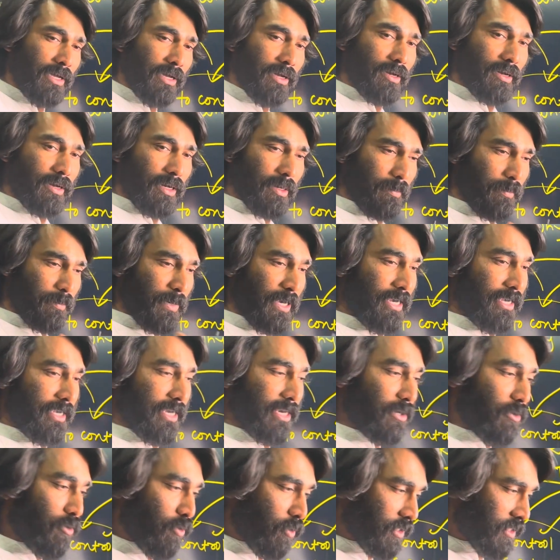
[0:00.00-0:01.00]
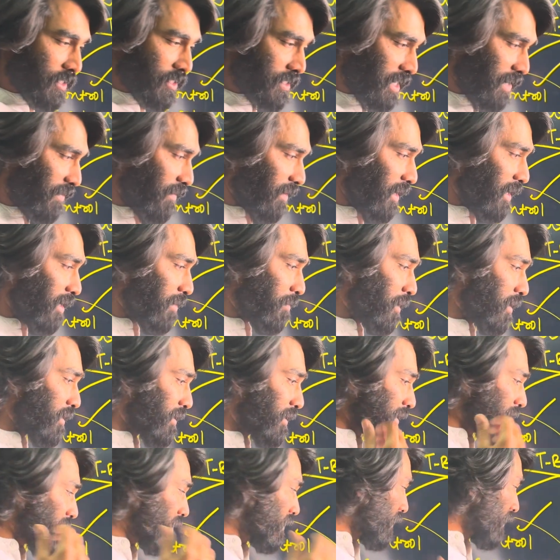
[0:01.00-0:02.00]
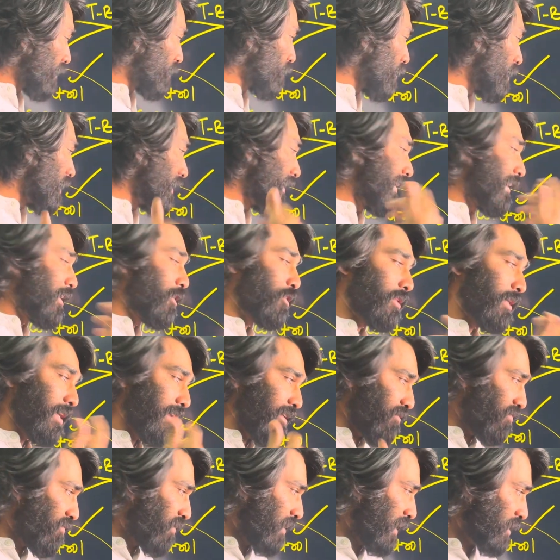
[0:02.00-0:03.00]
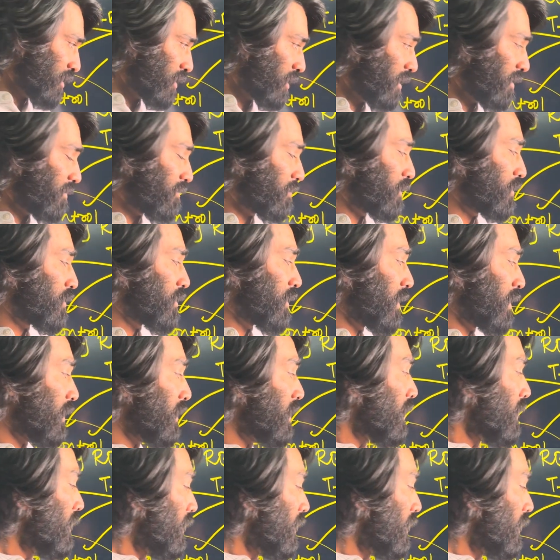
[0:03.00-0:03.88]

of printed notes is available, then it will lead to the inflation. If you see,